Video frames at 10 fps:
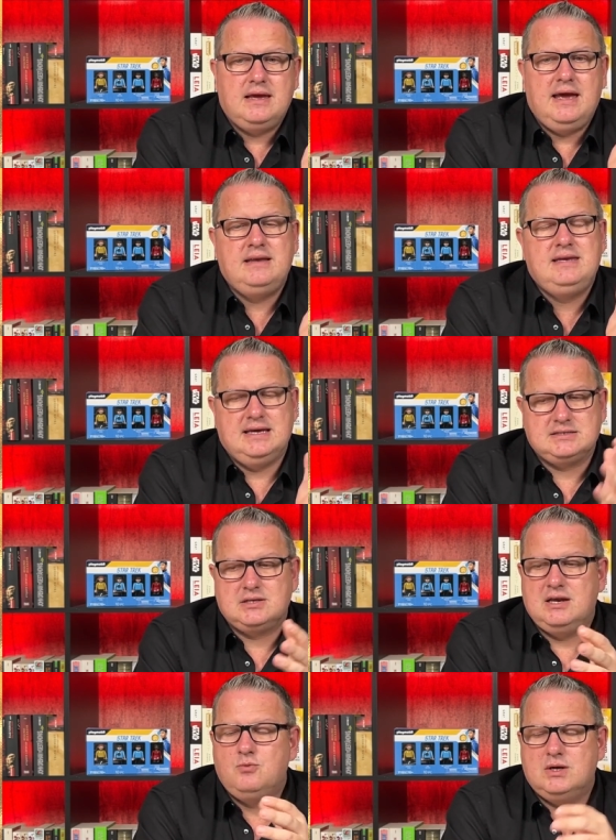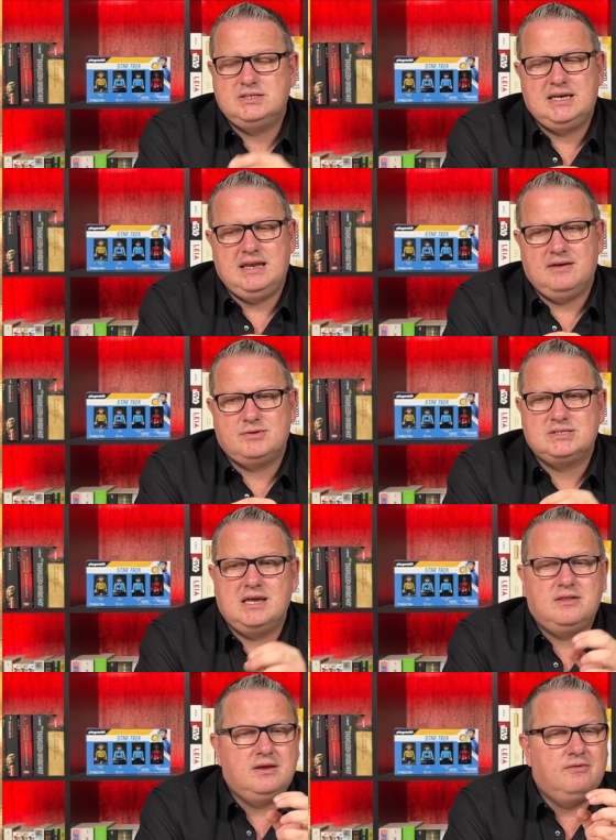And yes, and once again, I have to
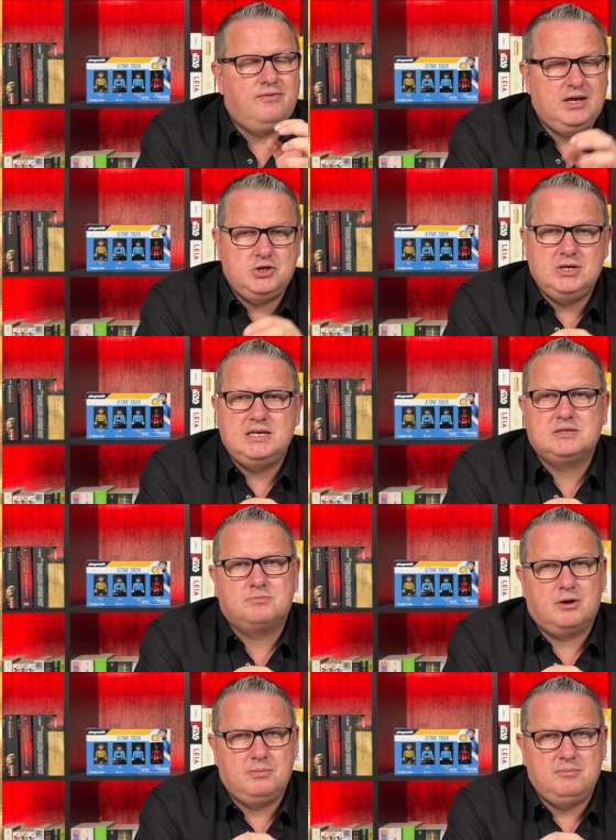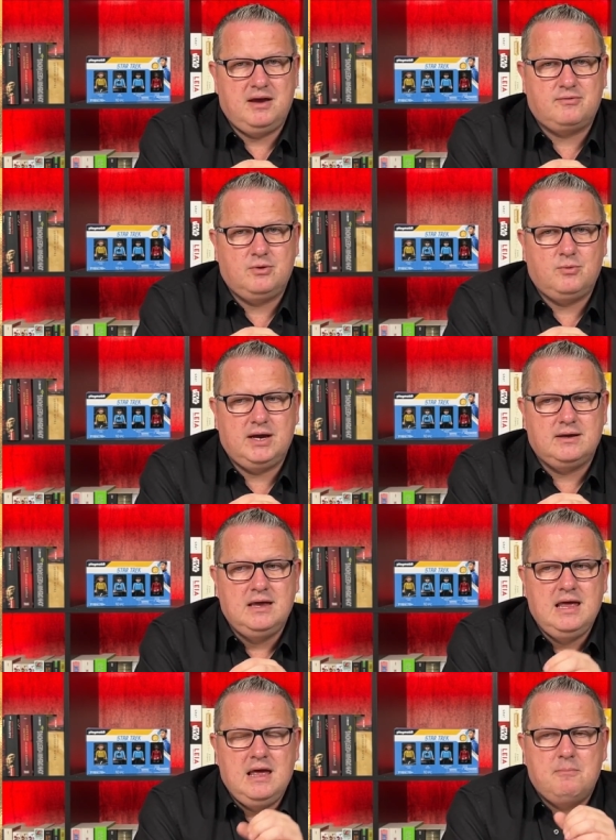say the inflation is a problem everywhere.
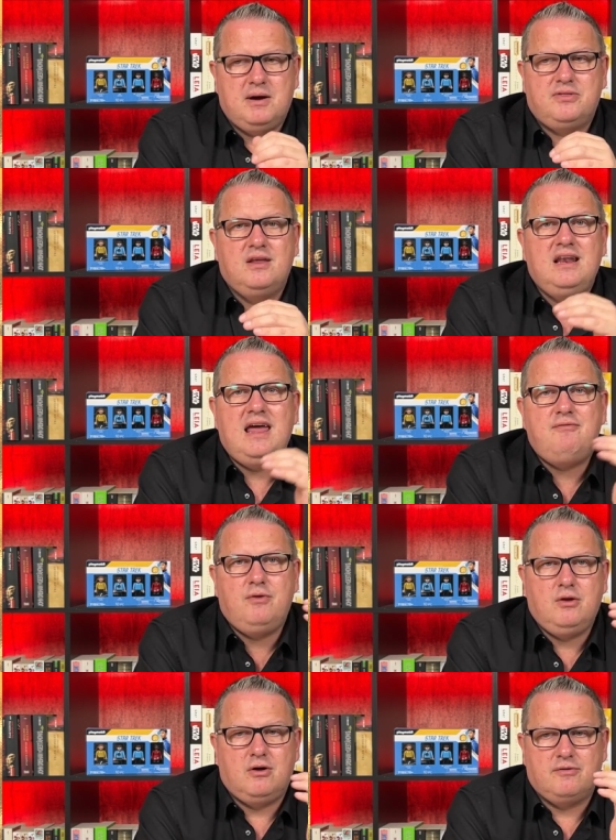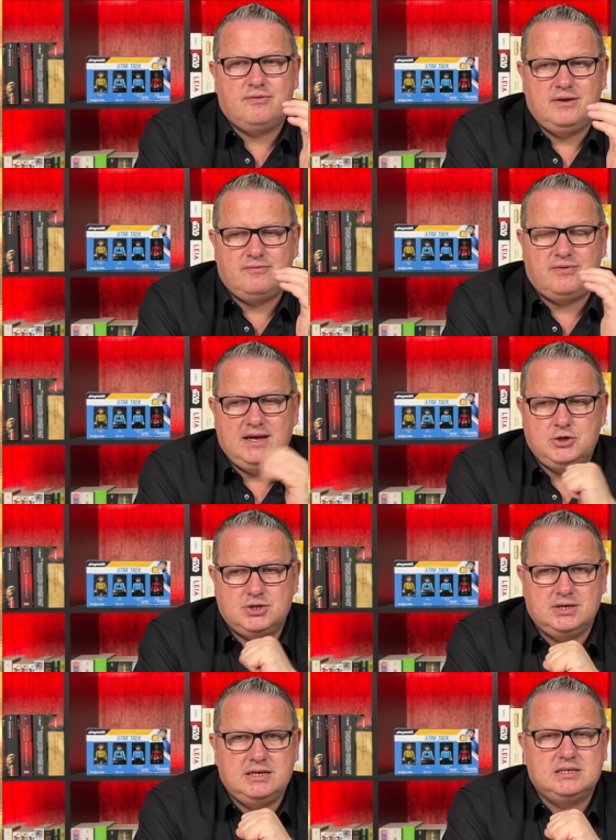But the level of
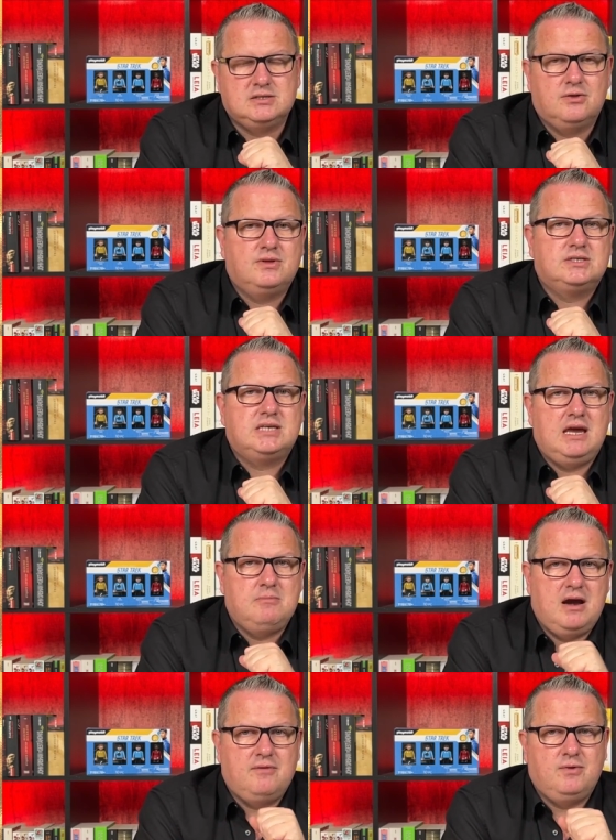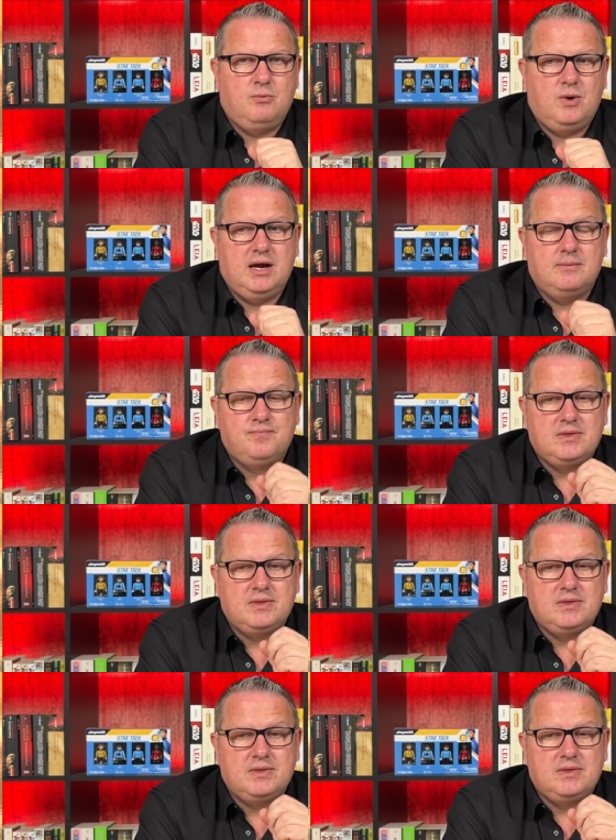inflation is not the same everywhere.